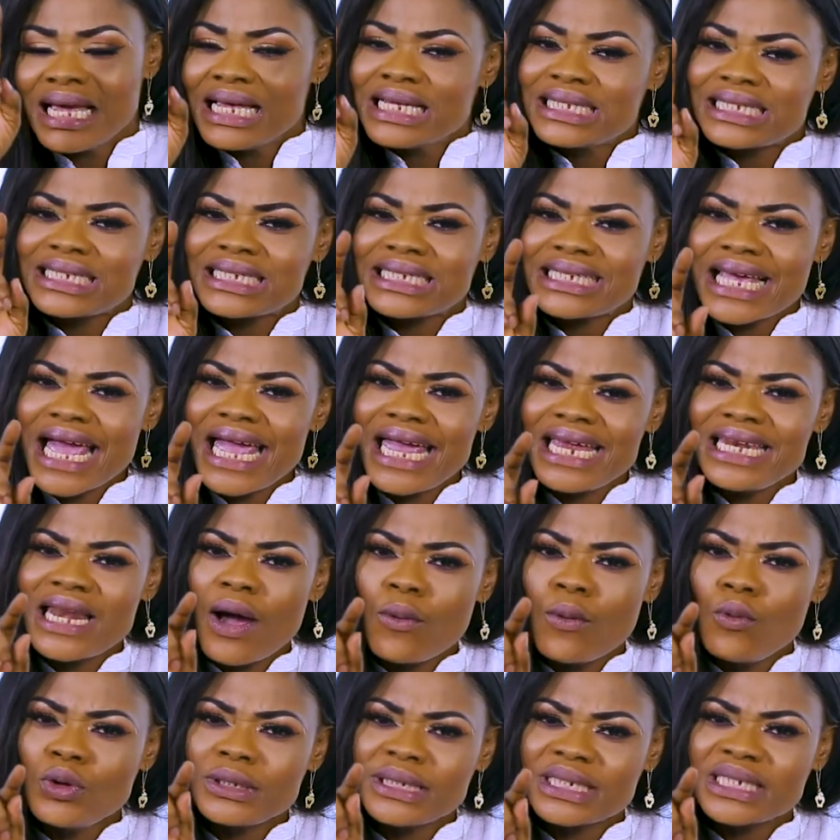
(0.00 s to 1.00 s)
Say
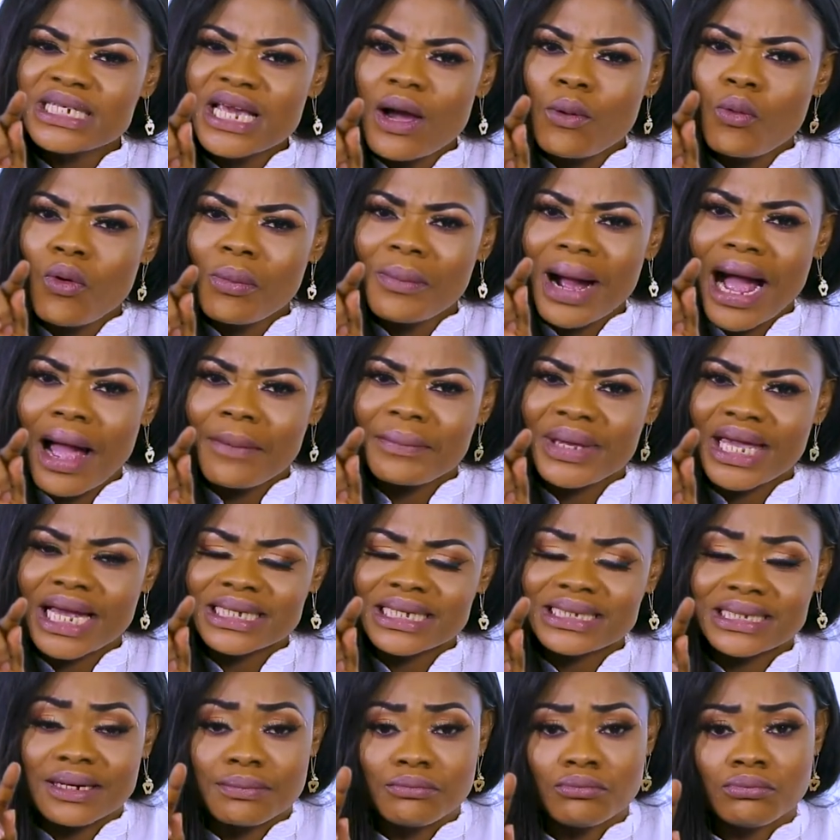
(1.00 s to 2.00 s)
no, tear woman, me
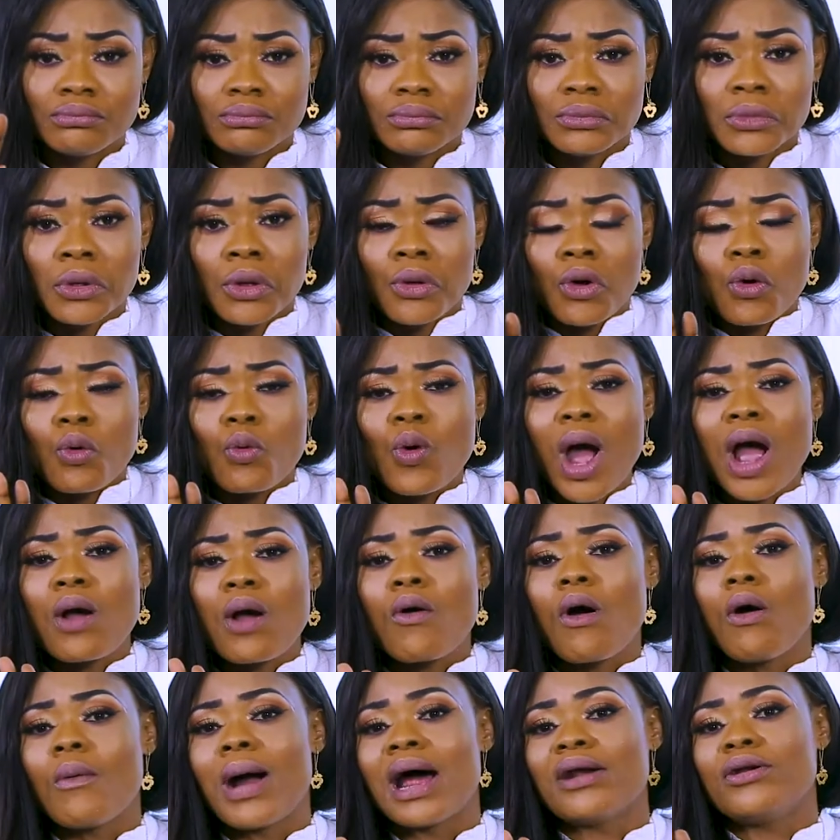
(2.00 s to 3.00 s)
asem.
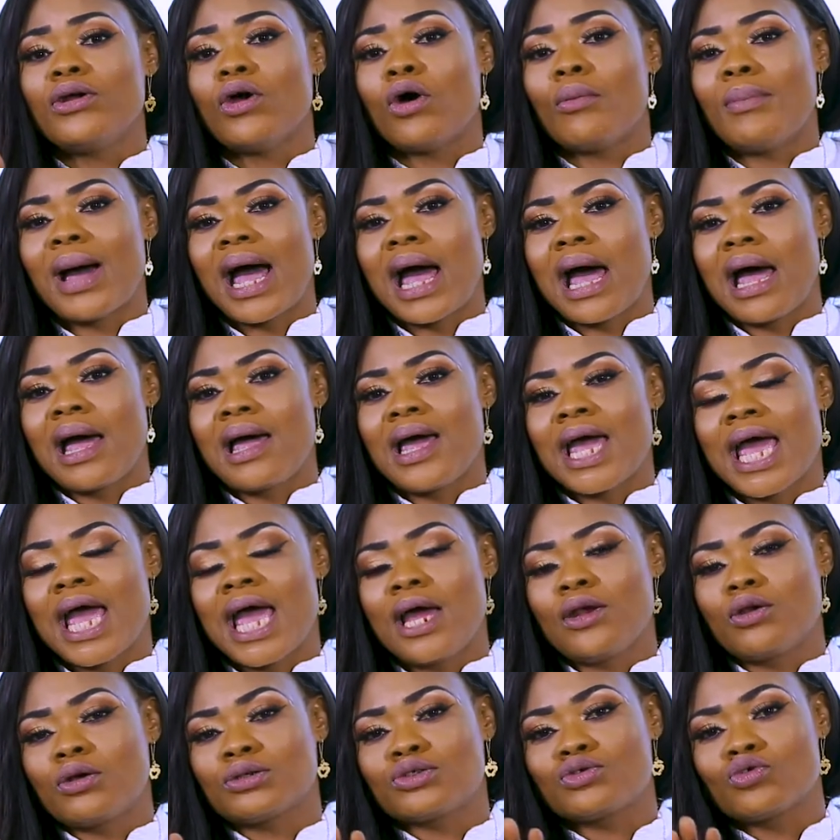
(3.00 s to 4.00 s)
Walk over your bar,
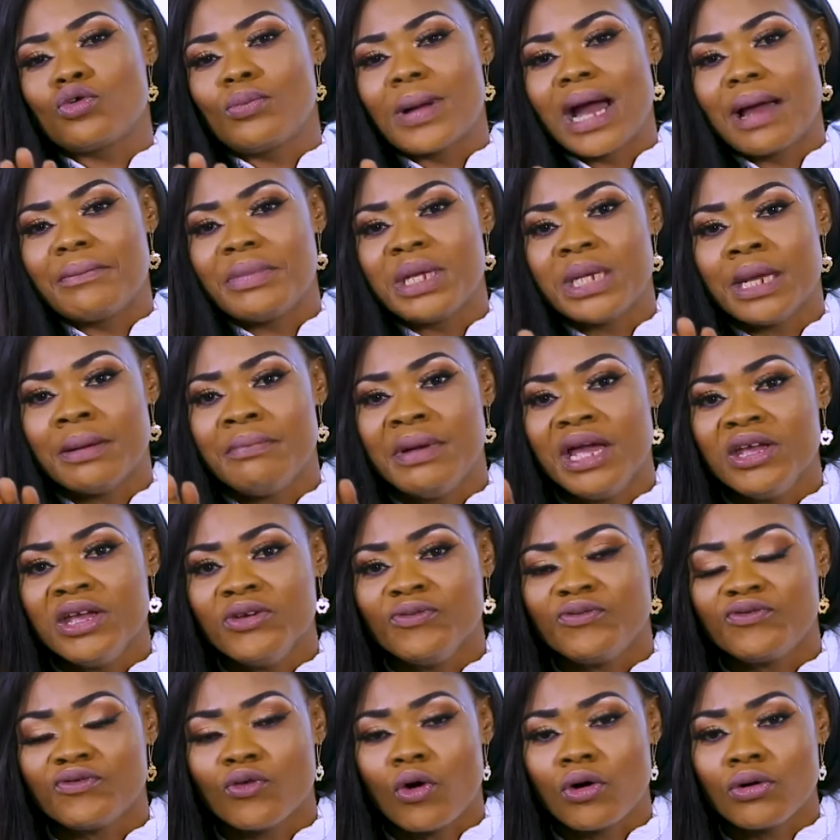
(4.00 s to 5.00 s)
and also mammy ye
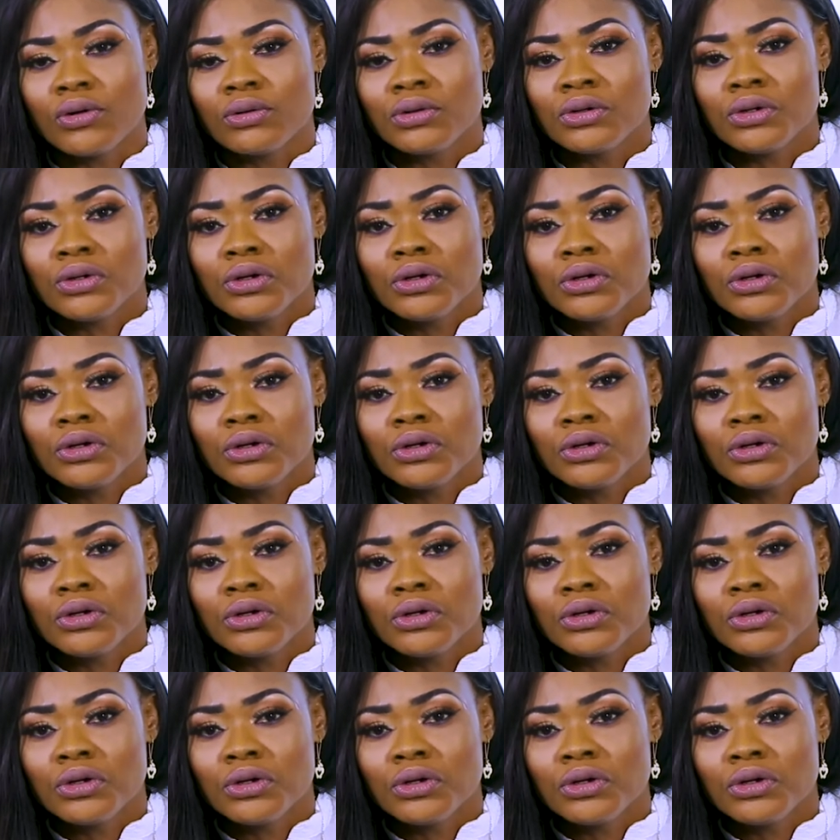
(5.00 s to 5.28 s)
bay for.